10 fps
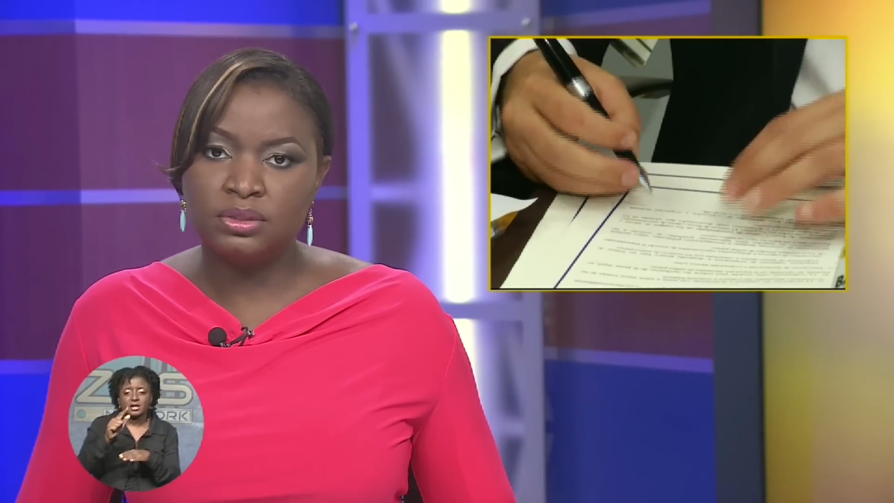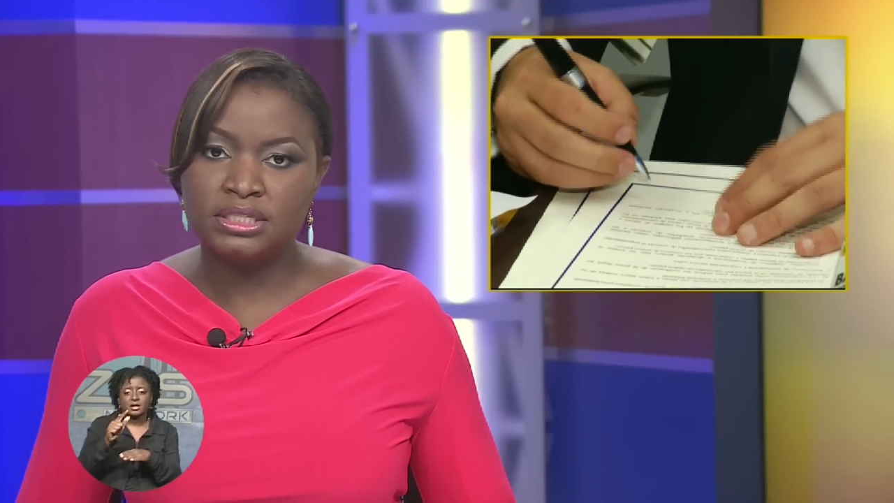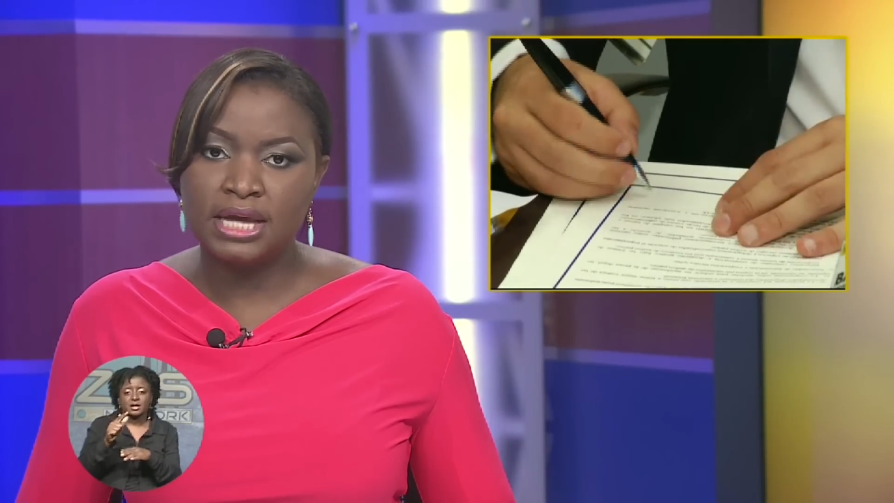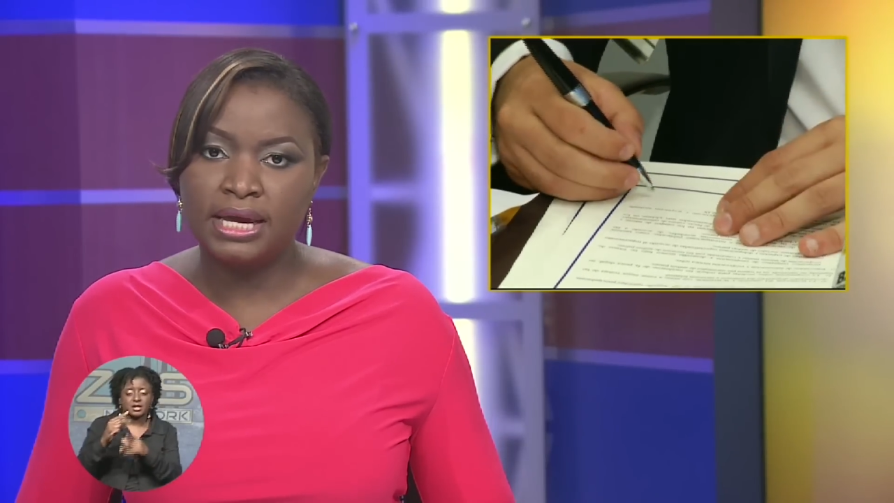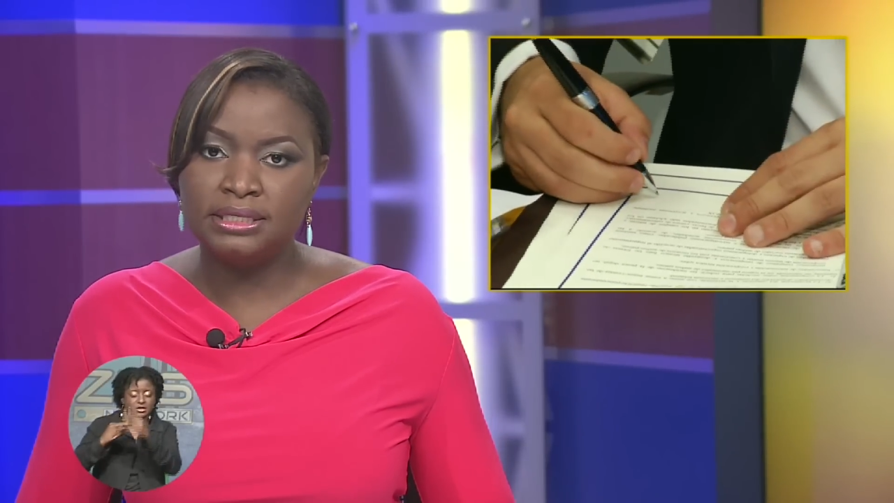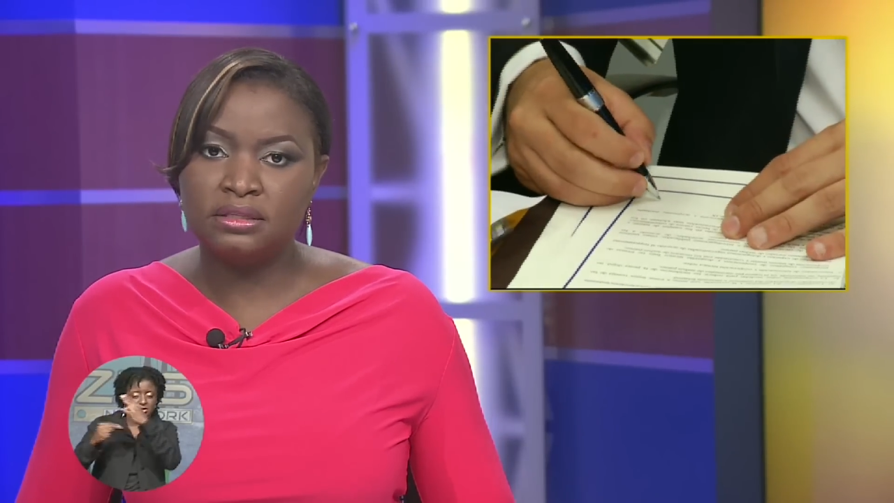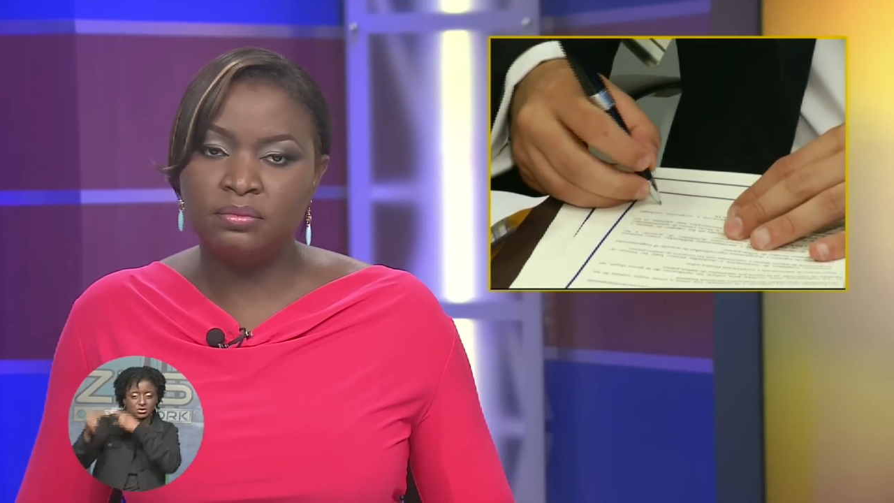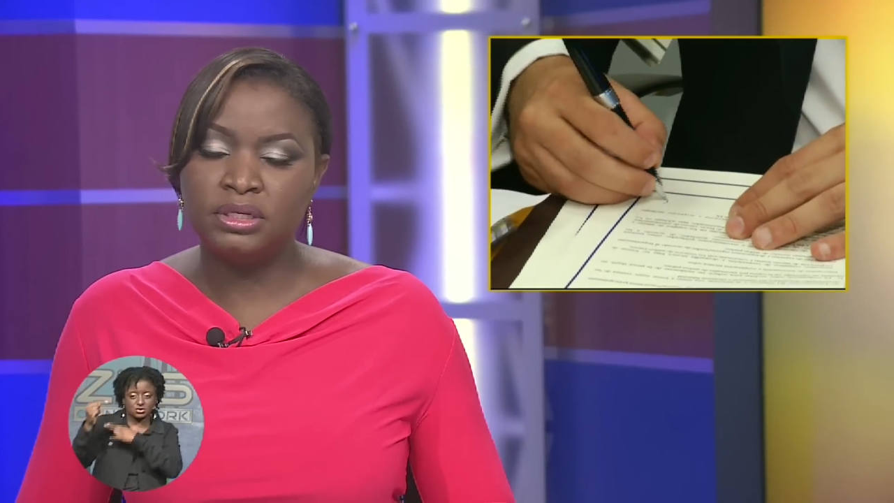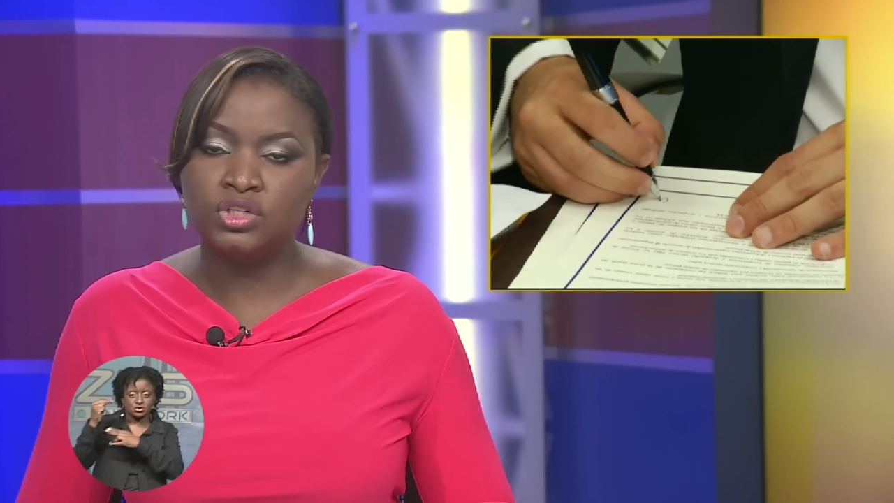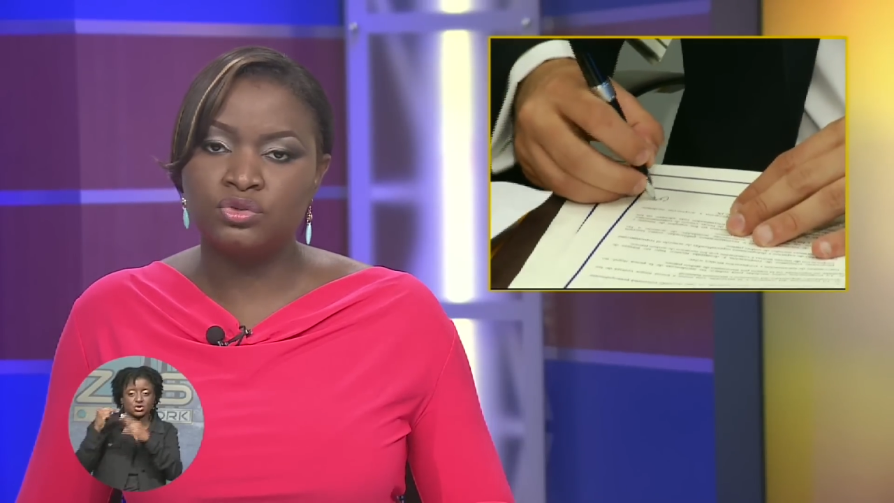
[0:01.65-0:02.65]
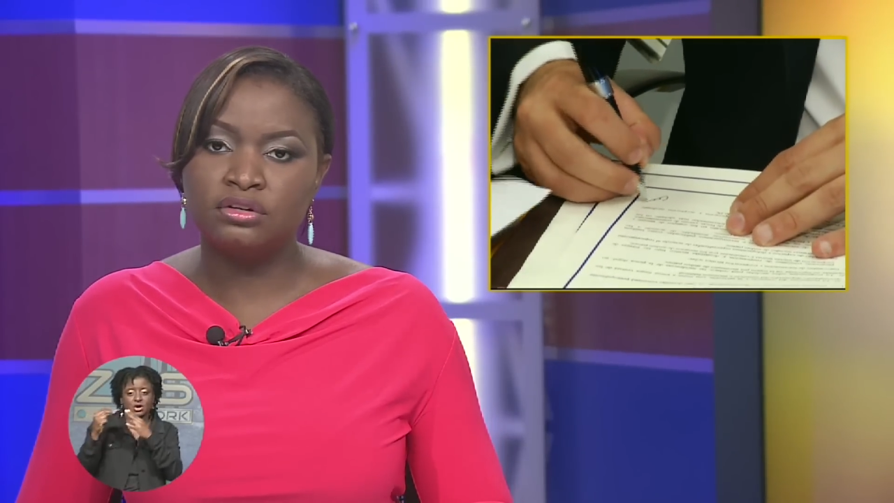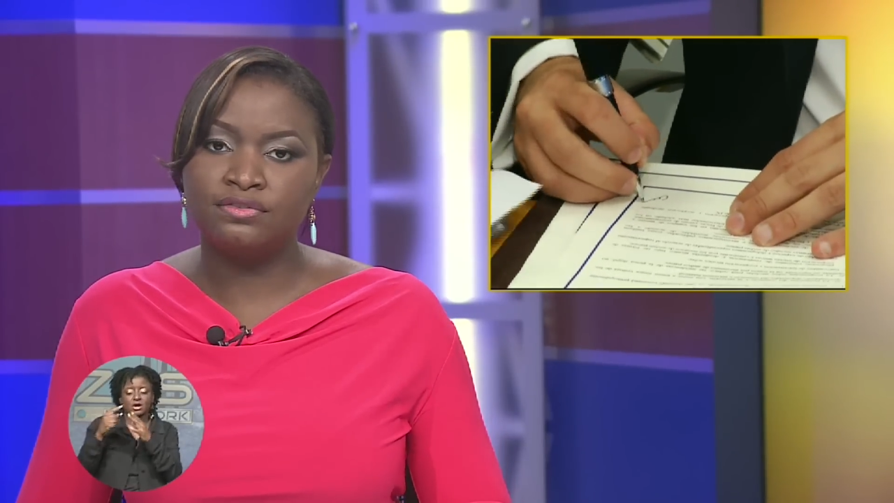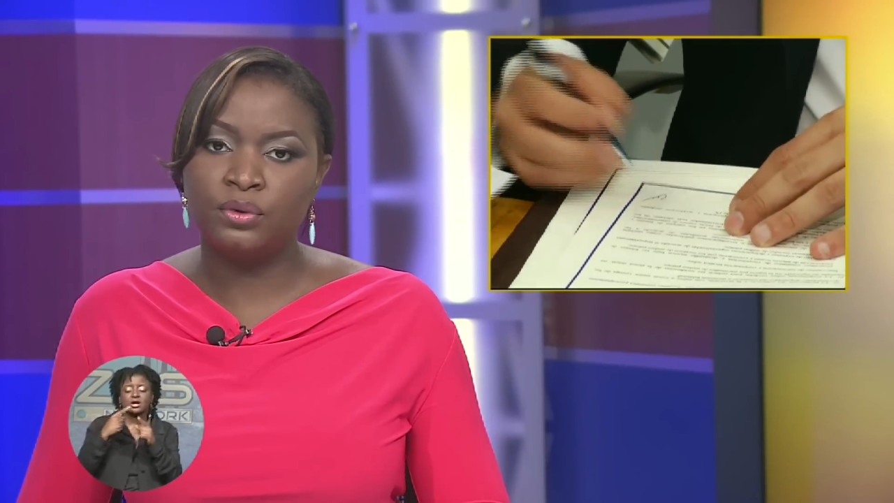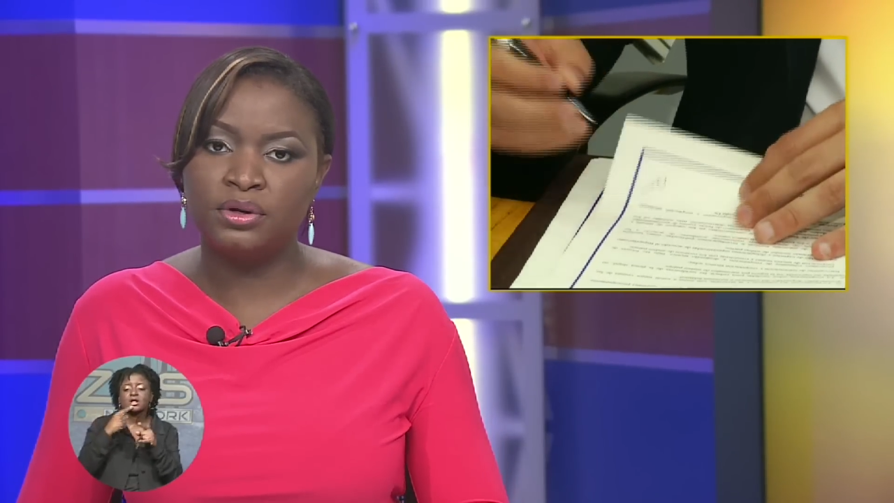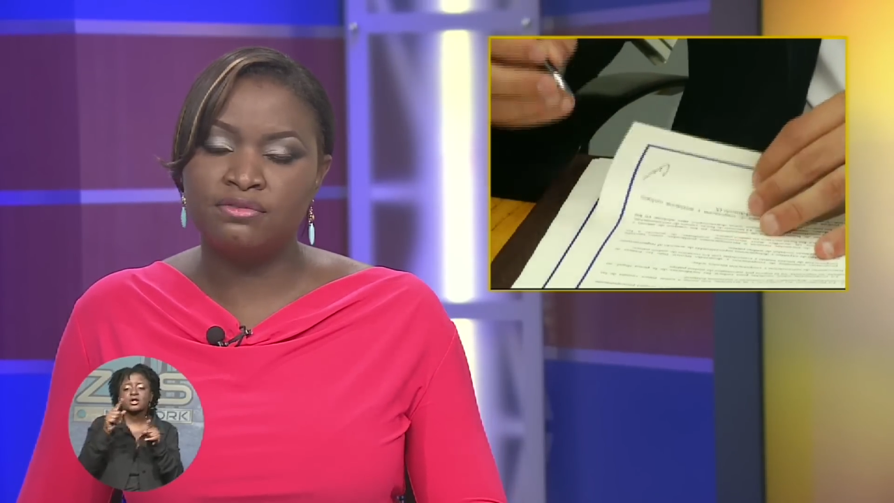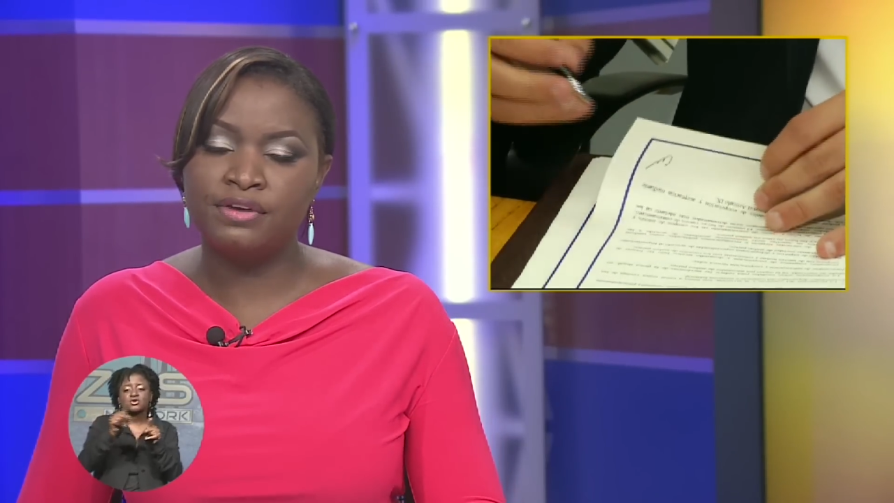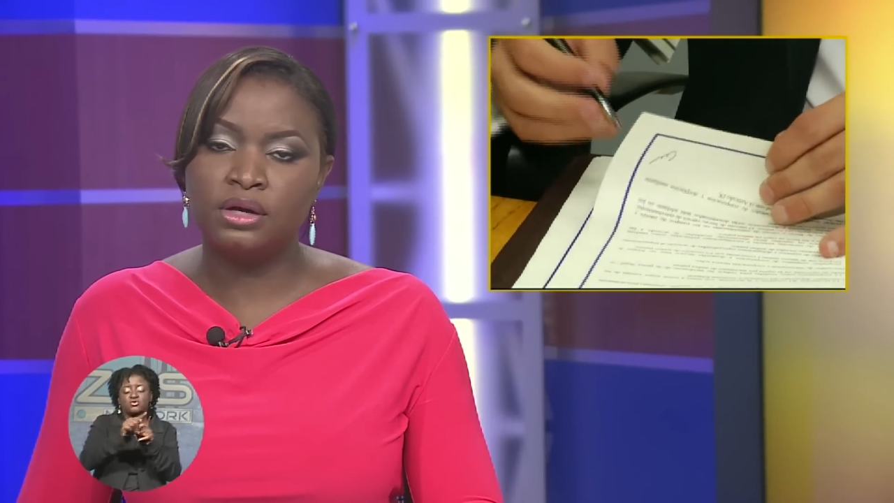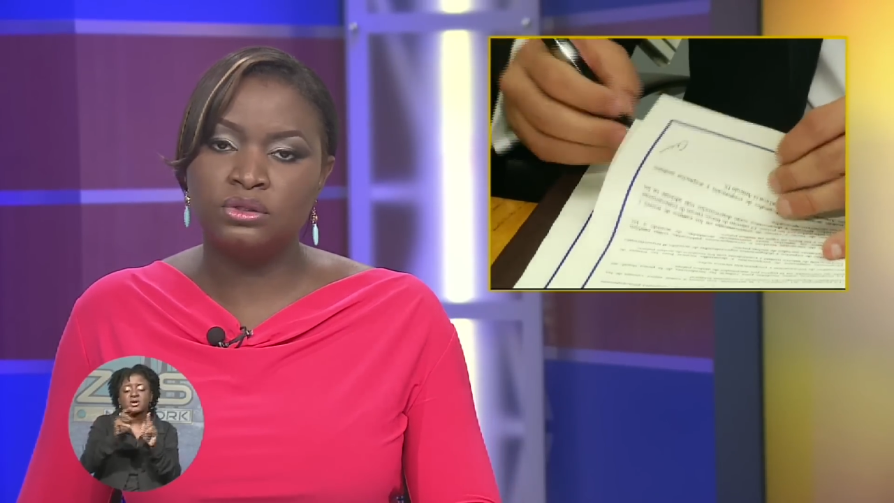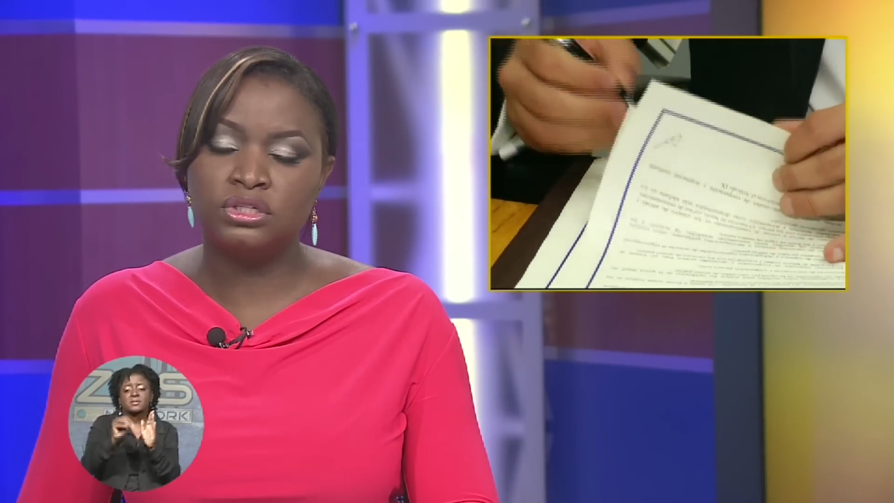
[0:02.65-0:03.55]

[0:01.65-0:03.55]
was signed at the Ministry of Foreign Affairs